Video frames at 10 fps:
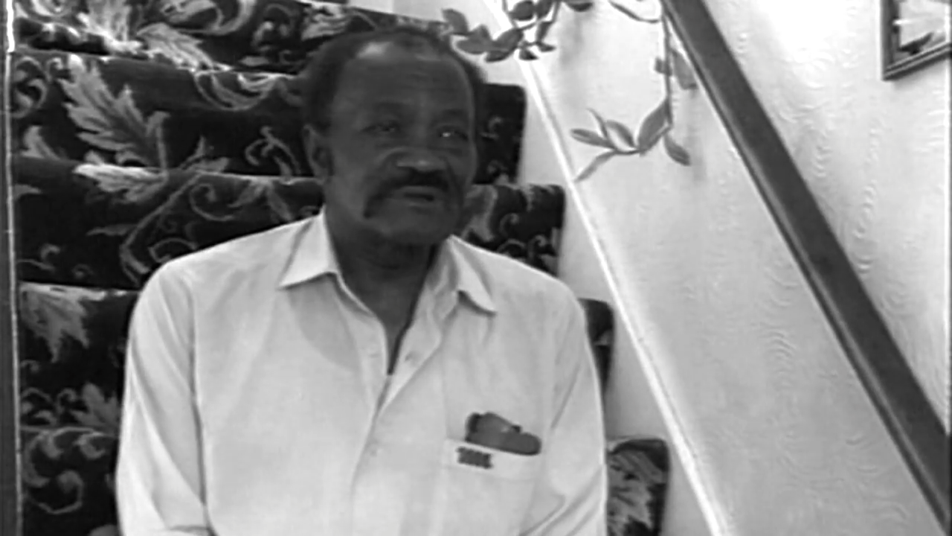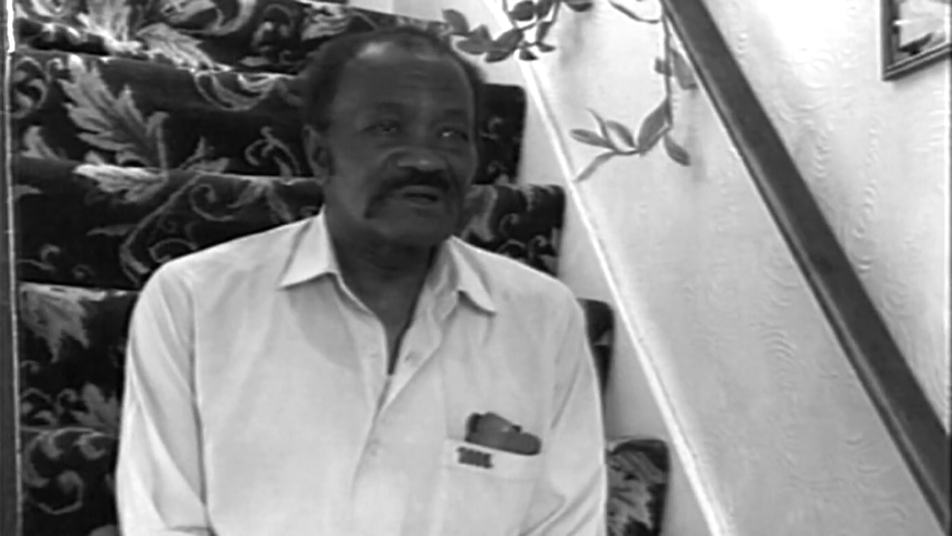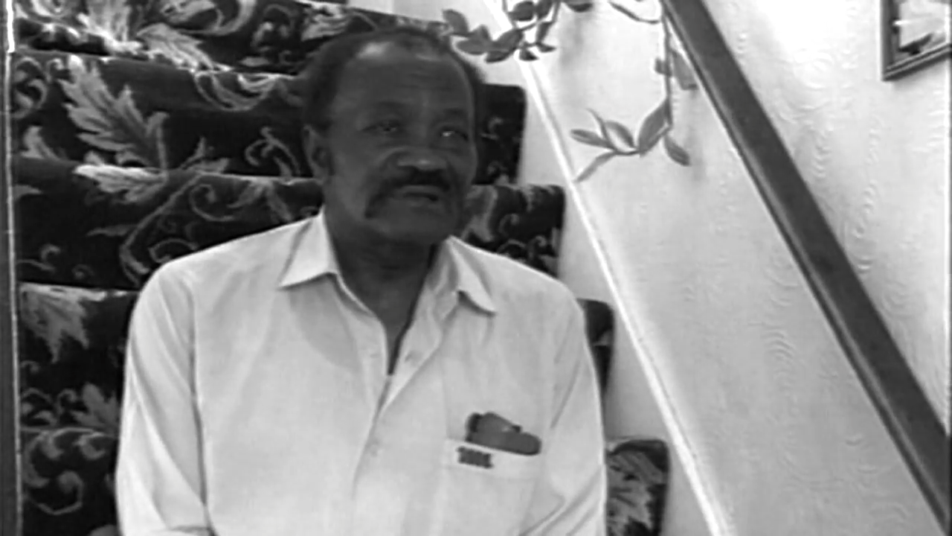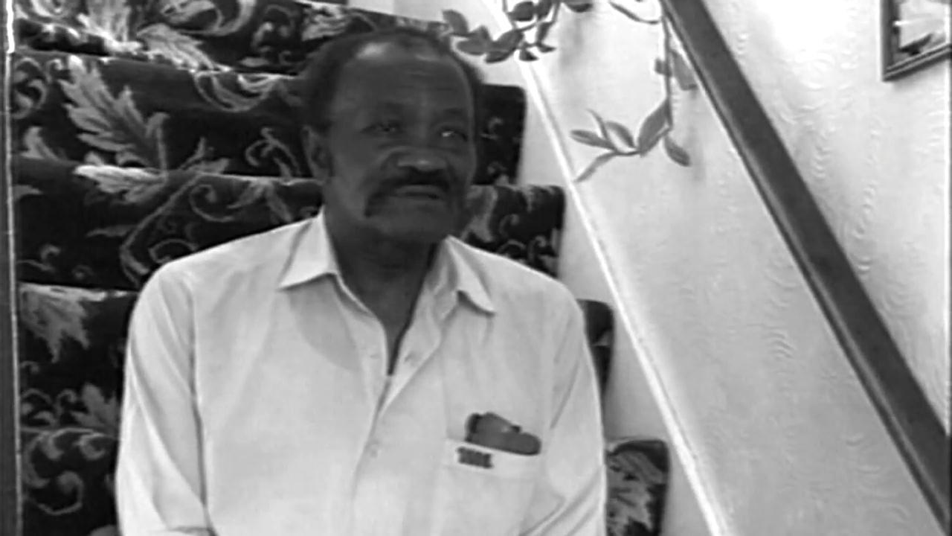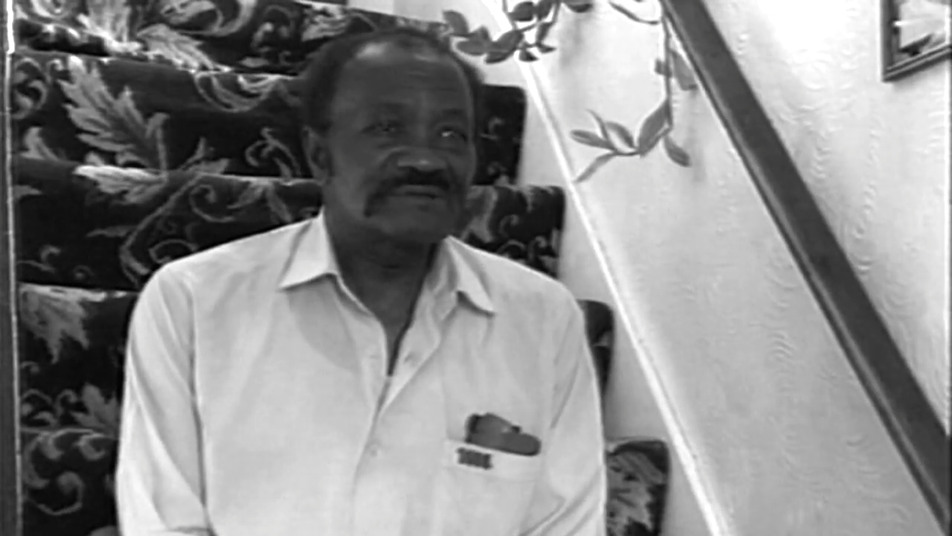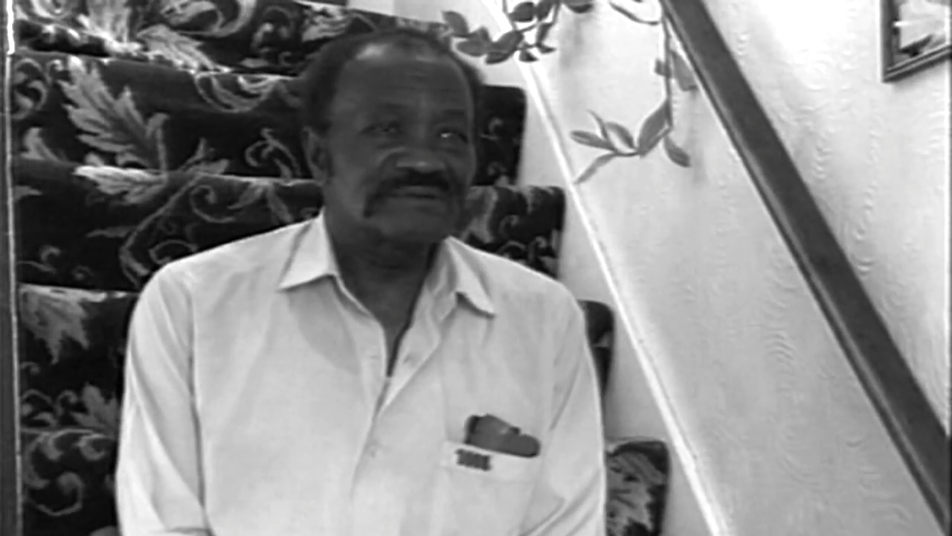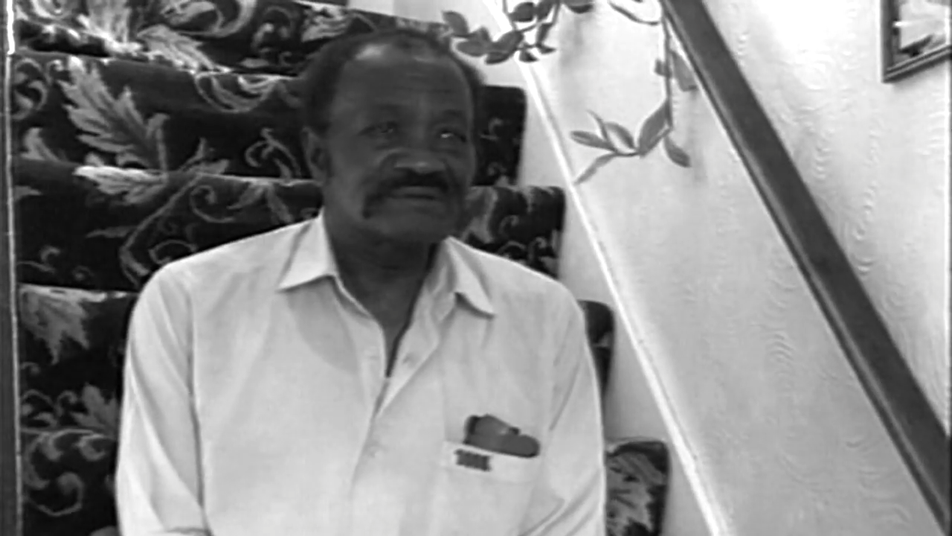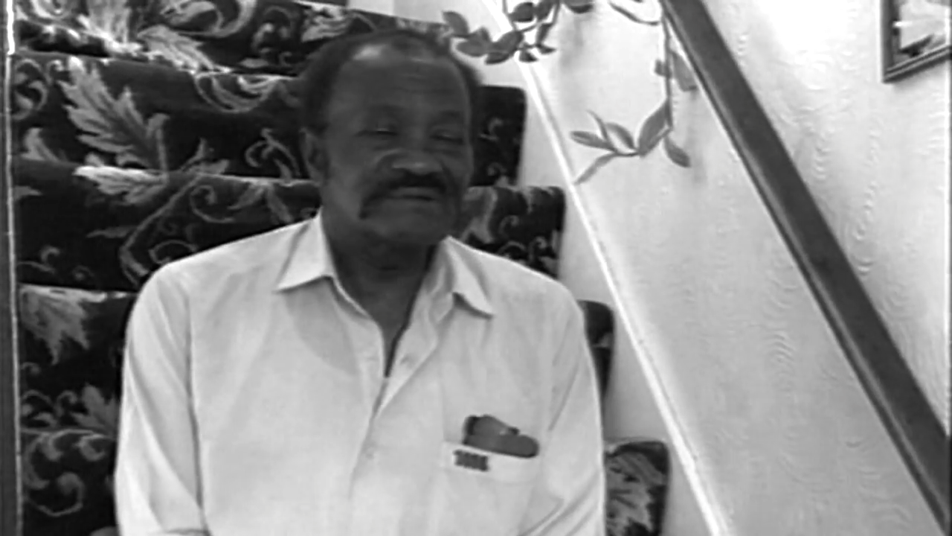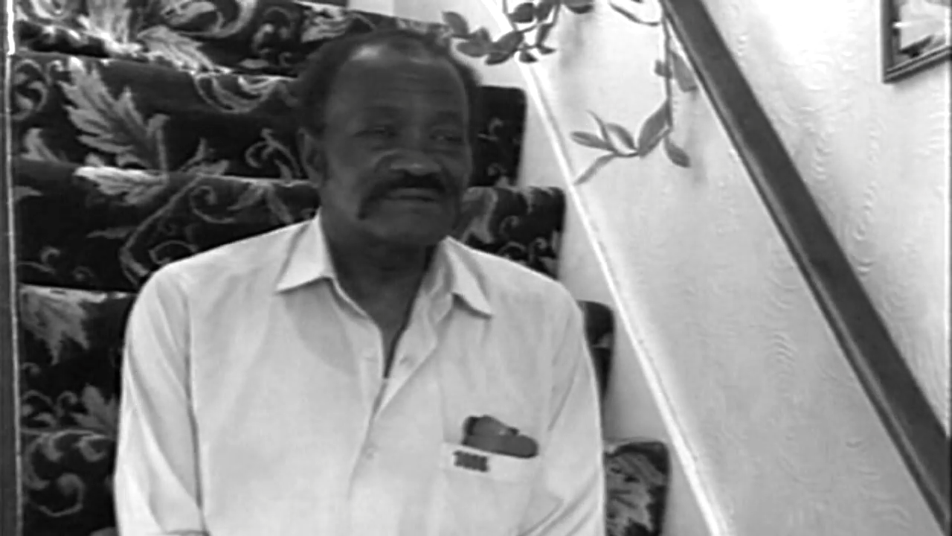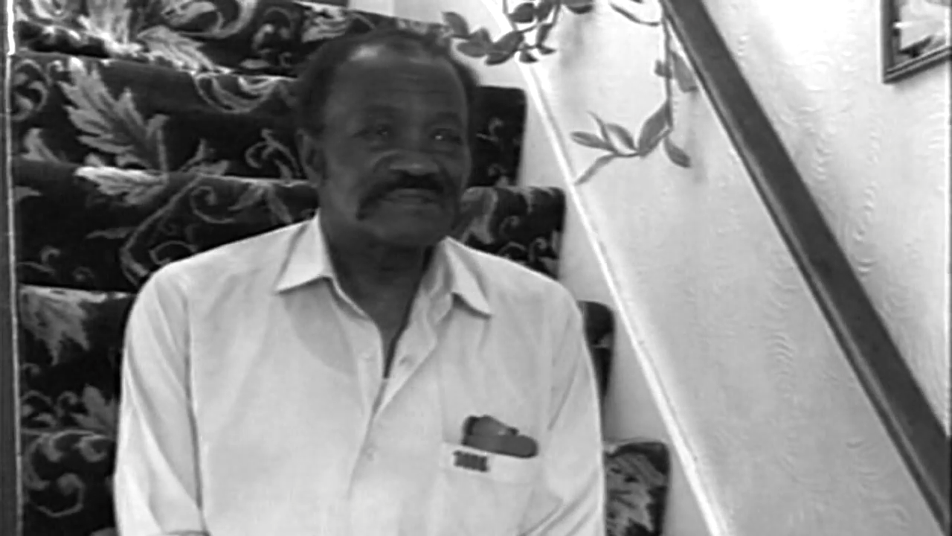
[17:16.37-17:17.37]
like
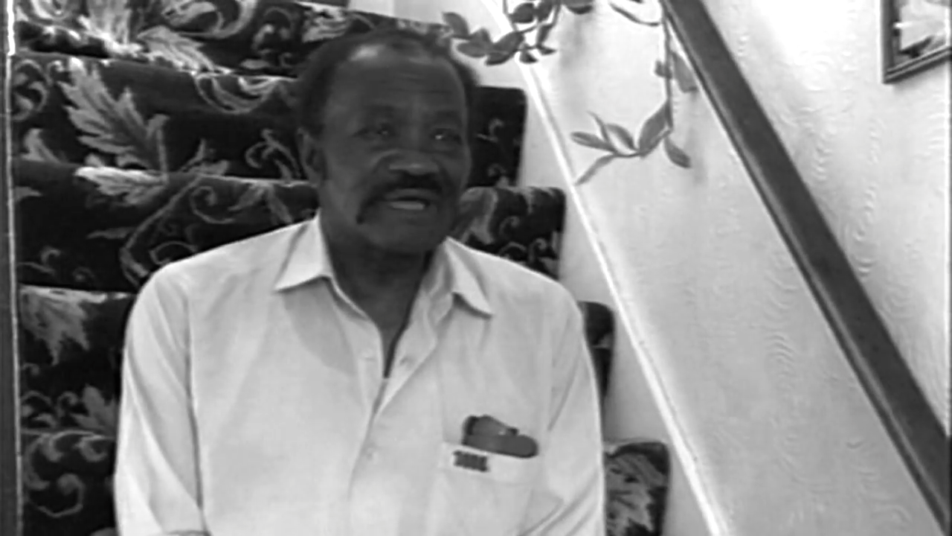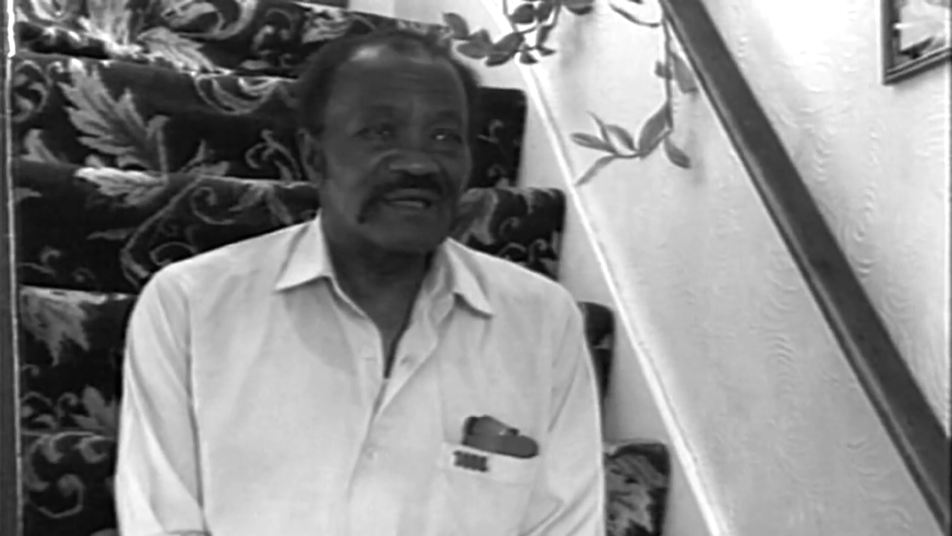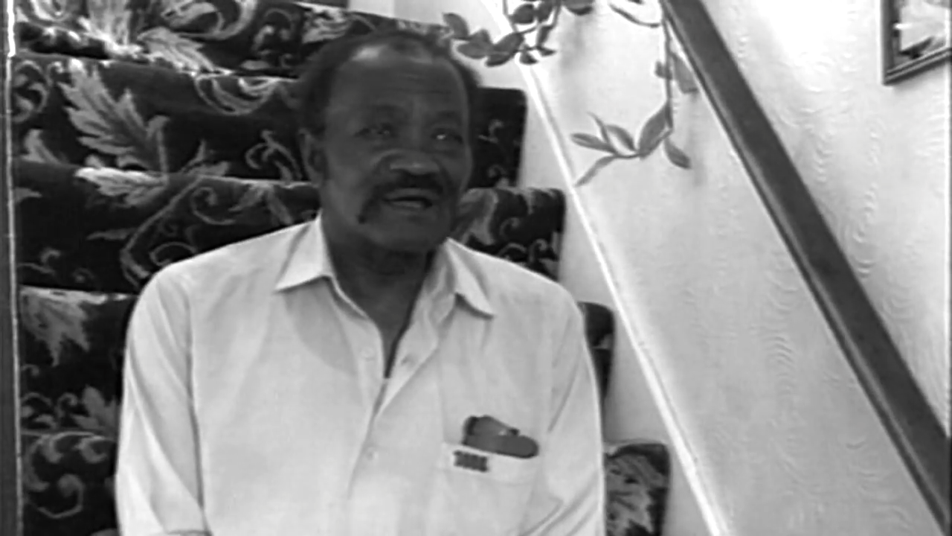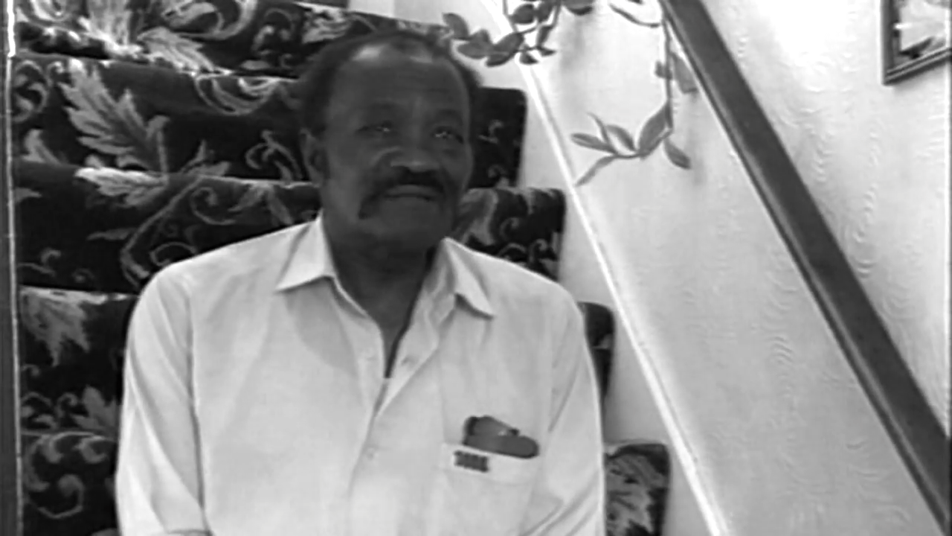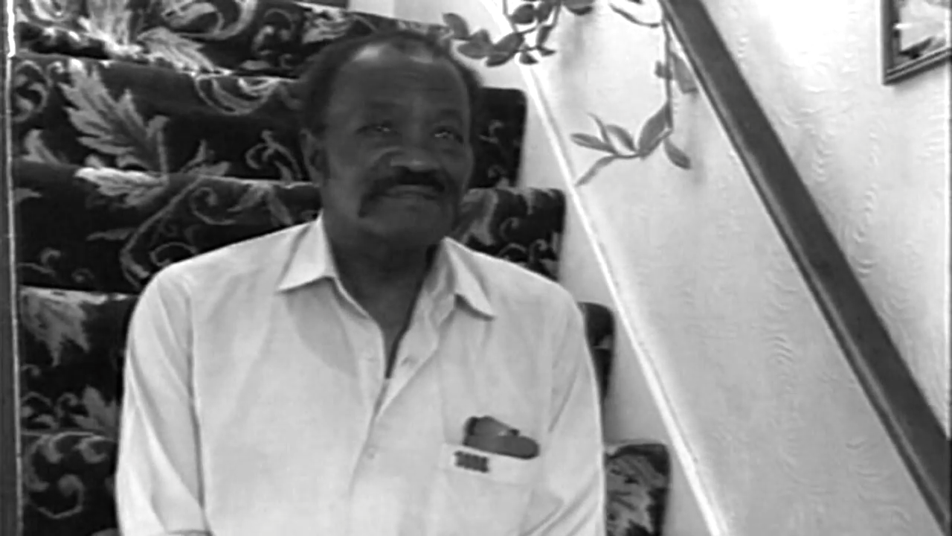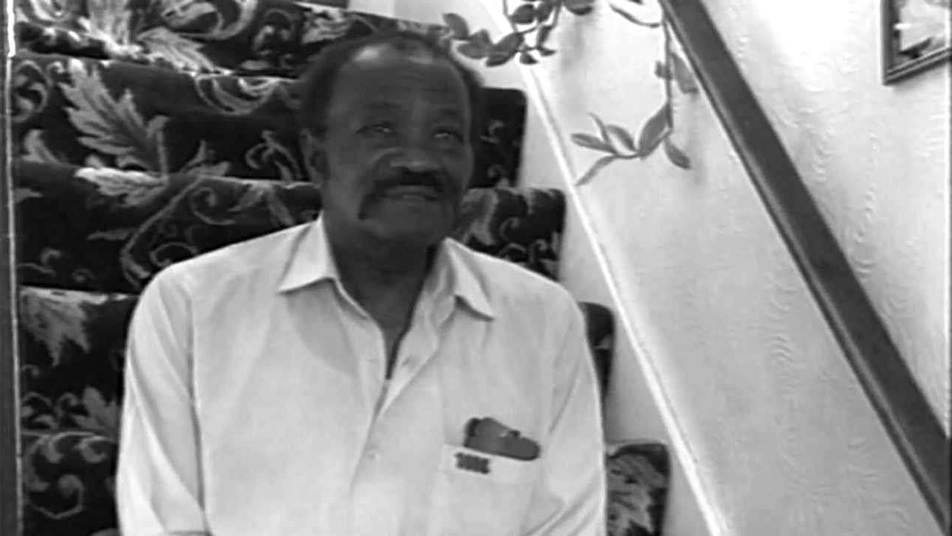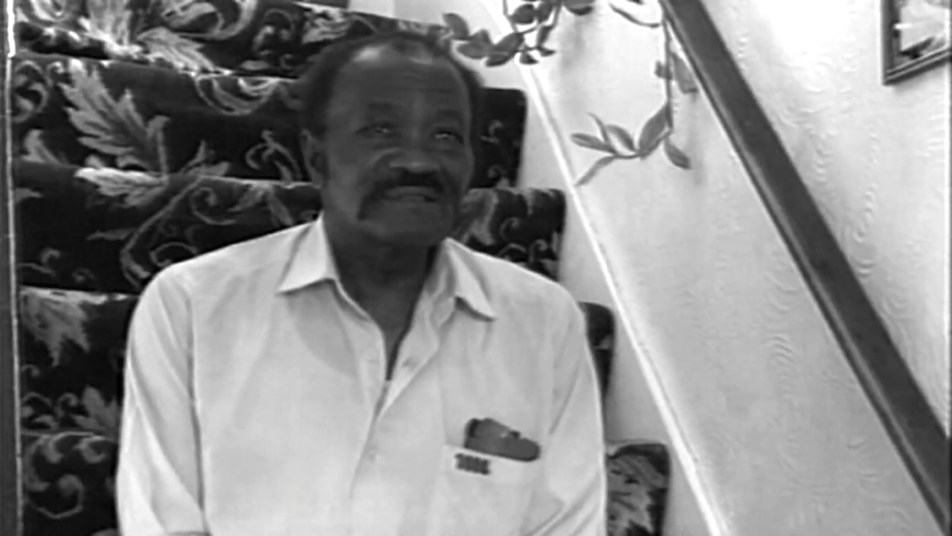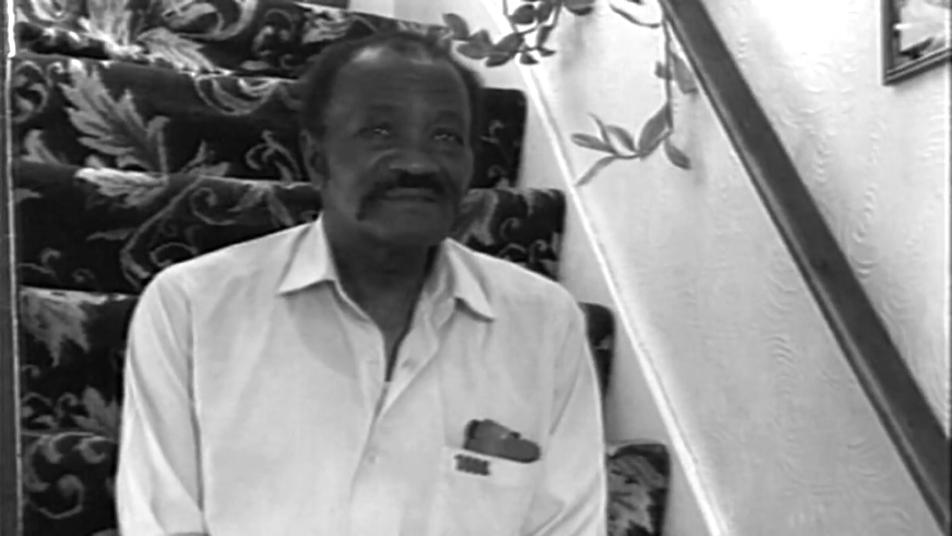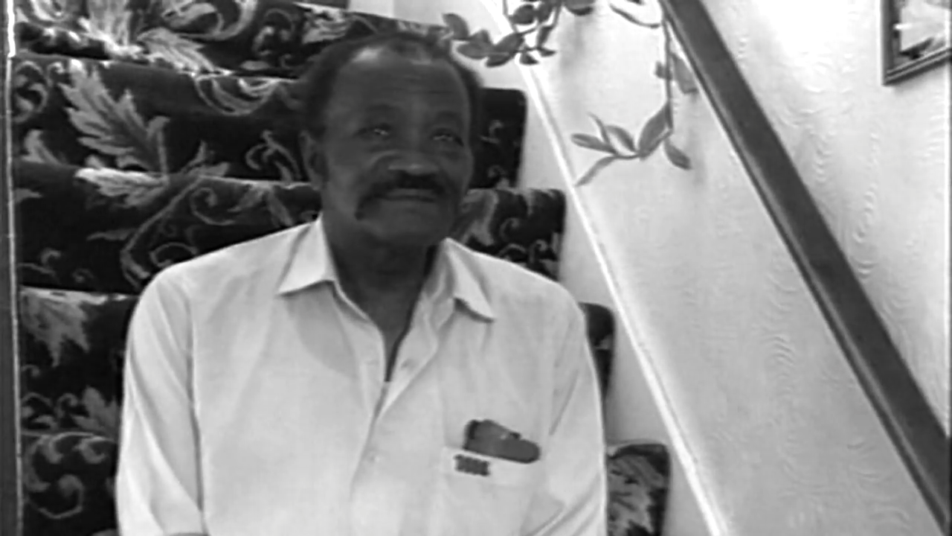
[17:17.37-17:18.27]
staying on.